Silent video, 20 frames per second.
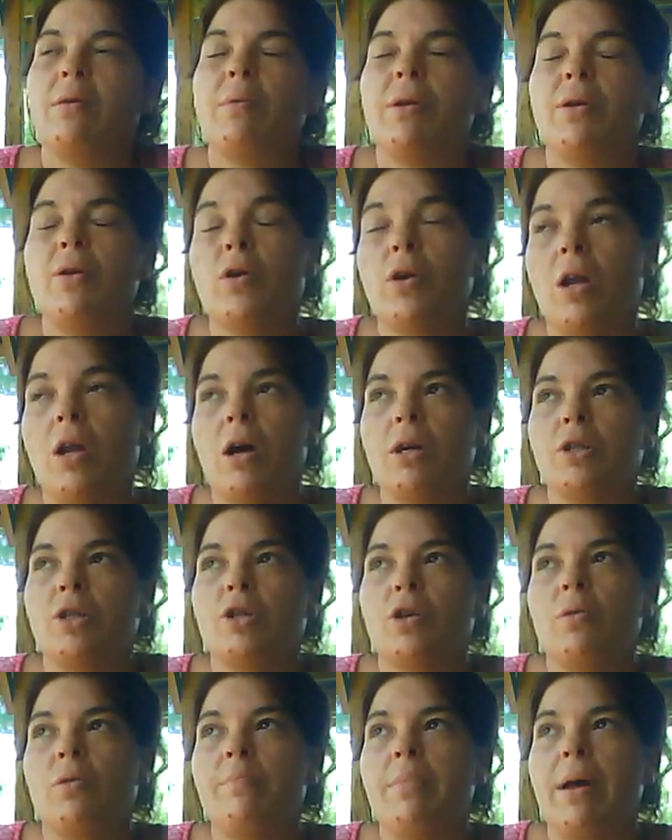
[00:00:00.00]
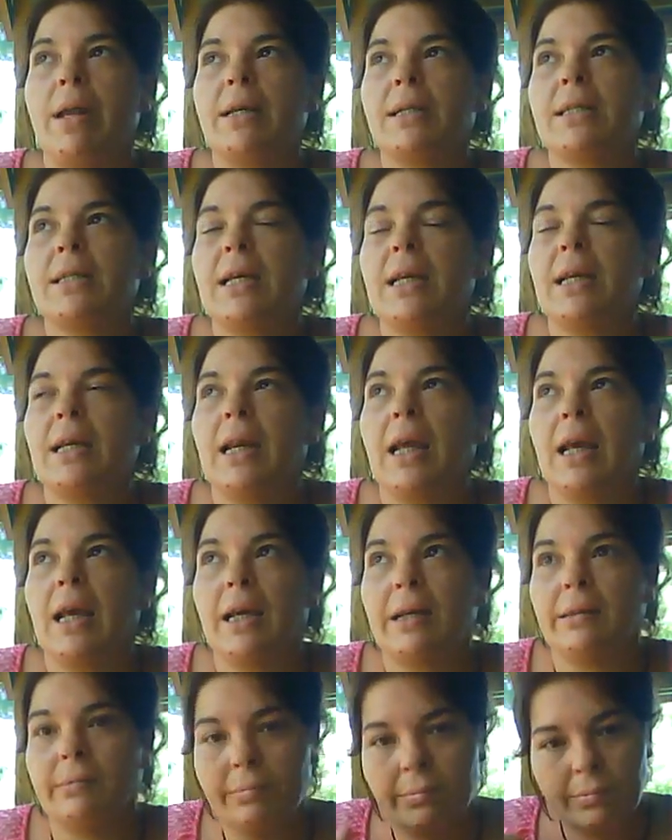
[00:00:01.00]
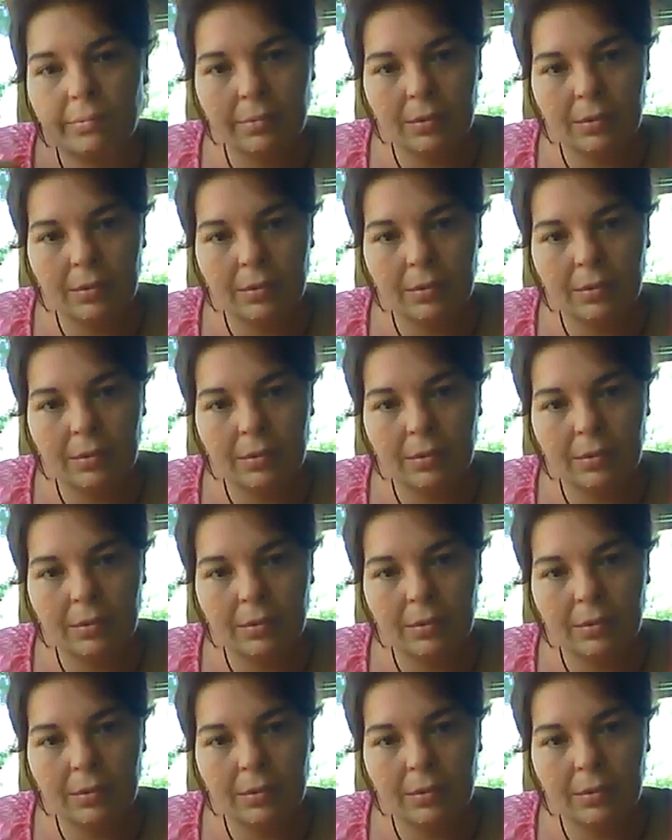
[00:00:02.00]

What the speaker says: on my neurological medicine, and